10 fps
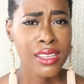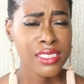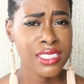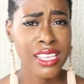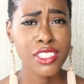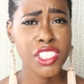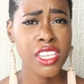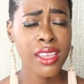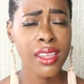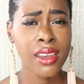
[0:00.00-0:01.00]
skin
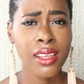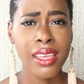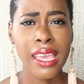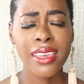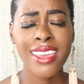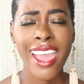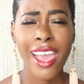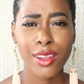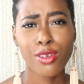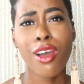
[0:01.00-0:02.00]
shade, it
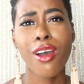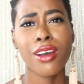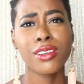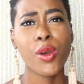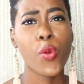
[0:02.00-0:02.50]
cannot